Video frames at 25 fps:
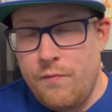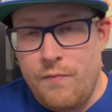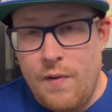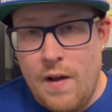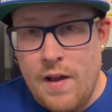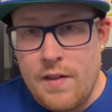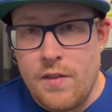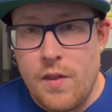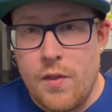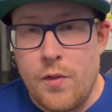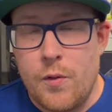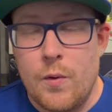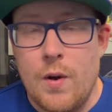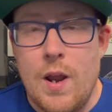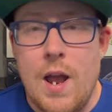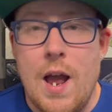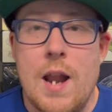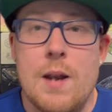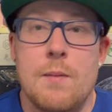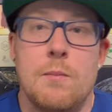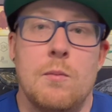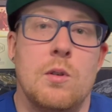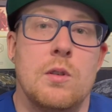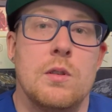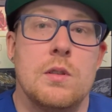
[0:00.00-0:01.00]
find the three
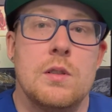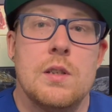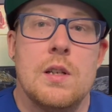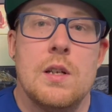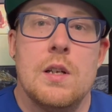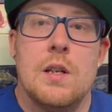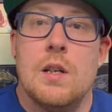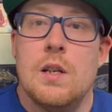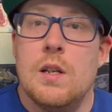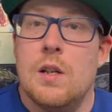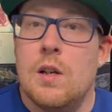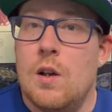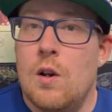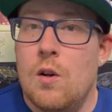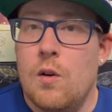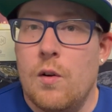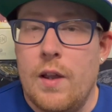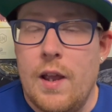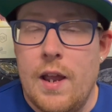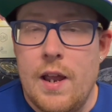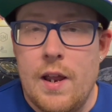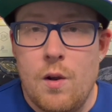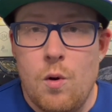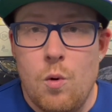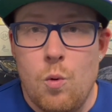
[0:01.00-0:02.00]
animals,
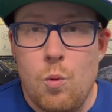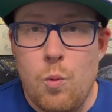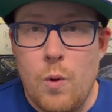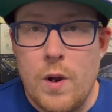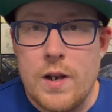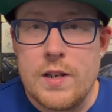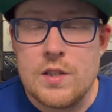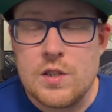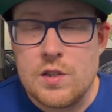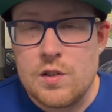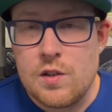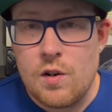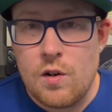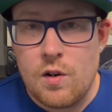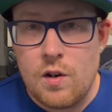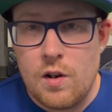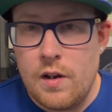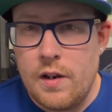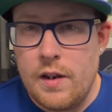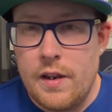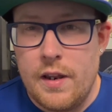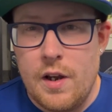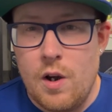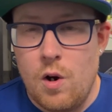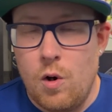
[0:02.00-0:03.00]
okay, which,
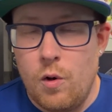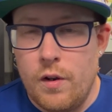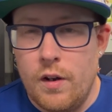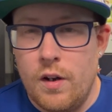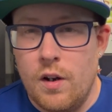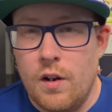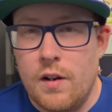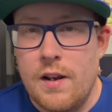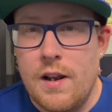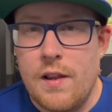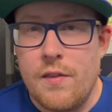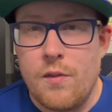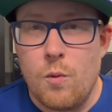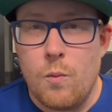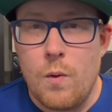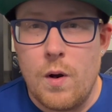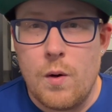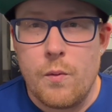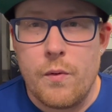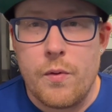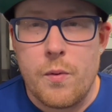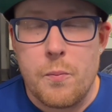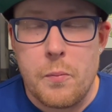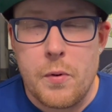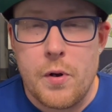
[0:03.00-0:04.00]
you know, you're looking at the one
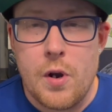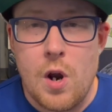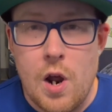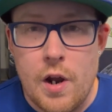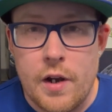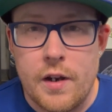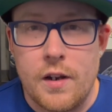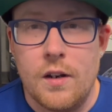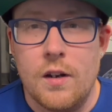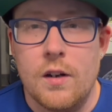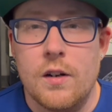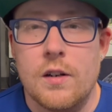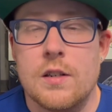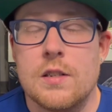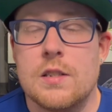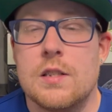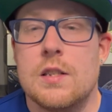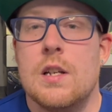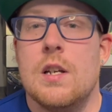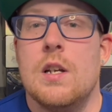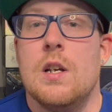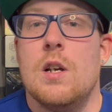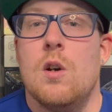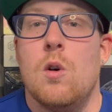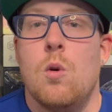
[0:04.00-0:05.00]
with the binoculars,
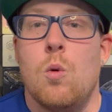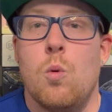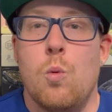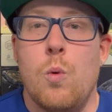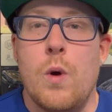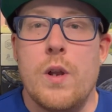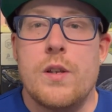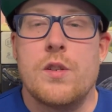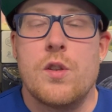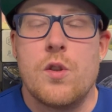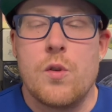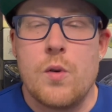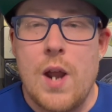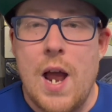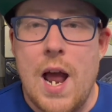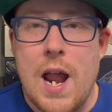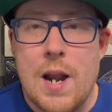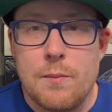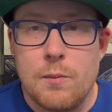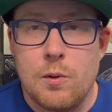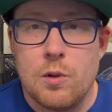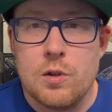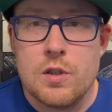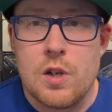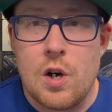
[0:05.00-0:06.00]
which three
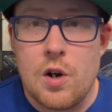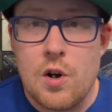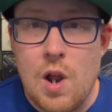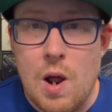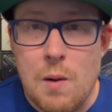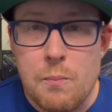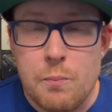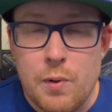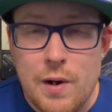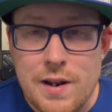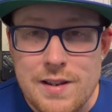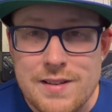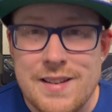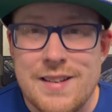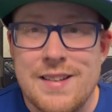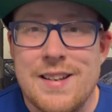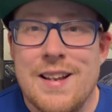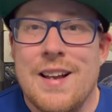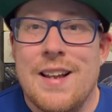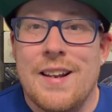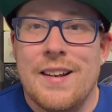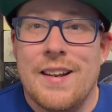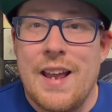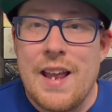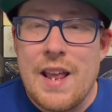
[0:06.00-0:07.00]
animals are not present.
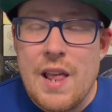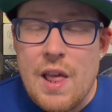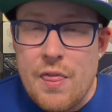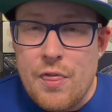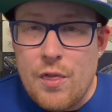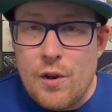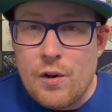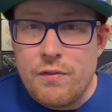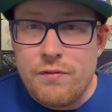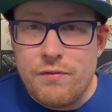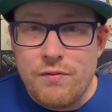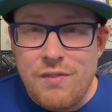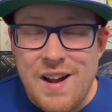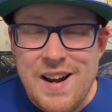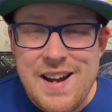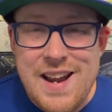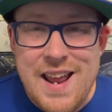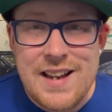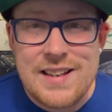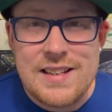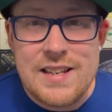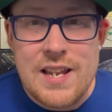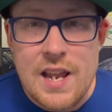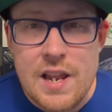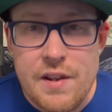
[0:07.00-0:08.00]
Like they're fun
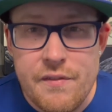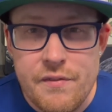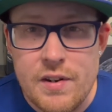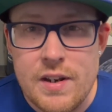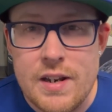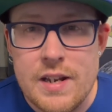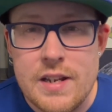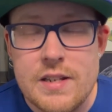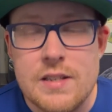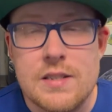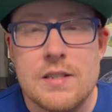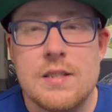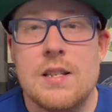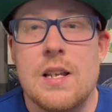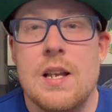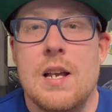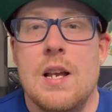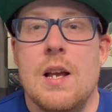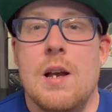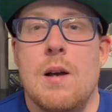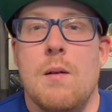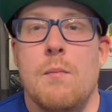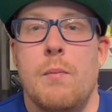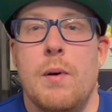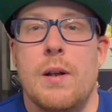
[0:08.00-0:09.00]
activities,
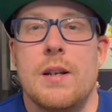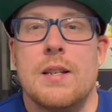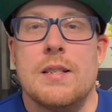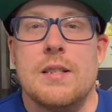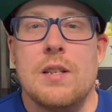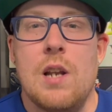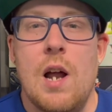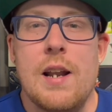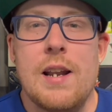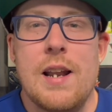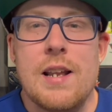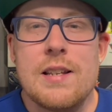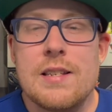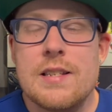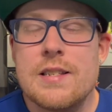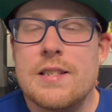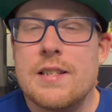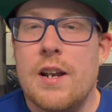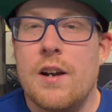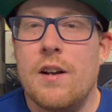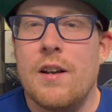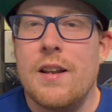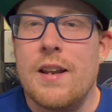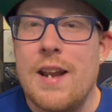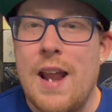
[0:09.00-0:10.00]
but it's not
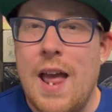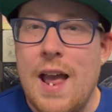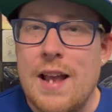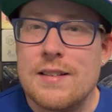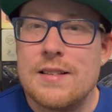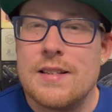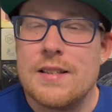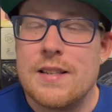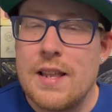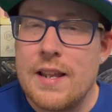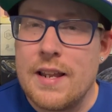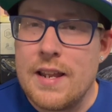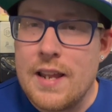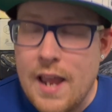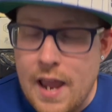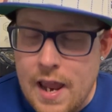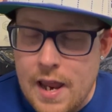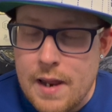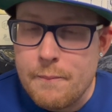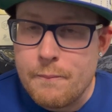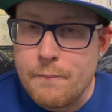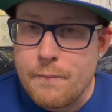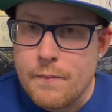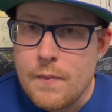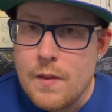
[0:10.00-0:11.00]
necessarily an exit the
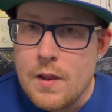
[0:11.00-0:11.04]
game.